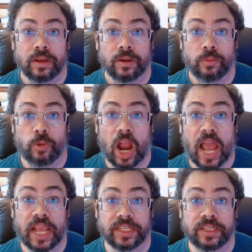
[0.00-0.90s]

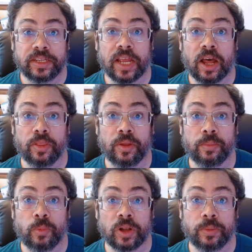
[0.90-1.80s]
right to tell them
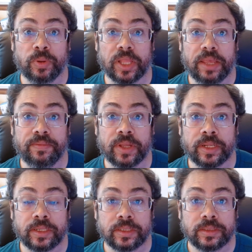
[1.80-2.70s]
what to believe in.
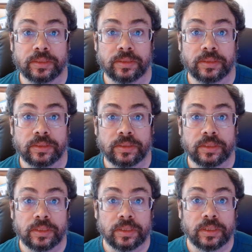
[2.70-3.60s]

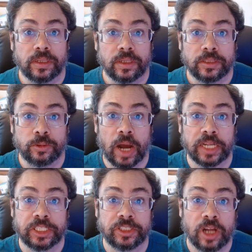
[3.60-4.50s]
So I
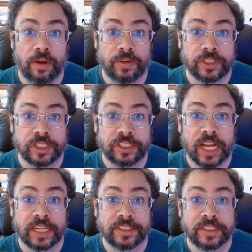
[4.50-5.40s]
just offer
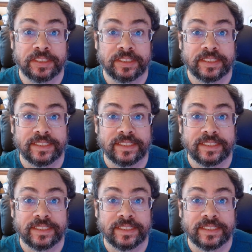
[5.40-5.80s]
suggestions.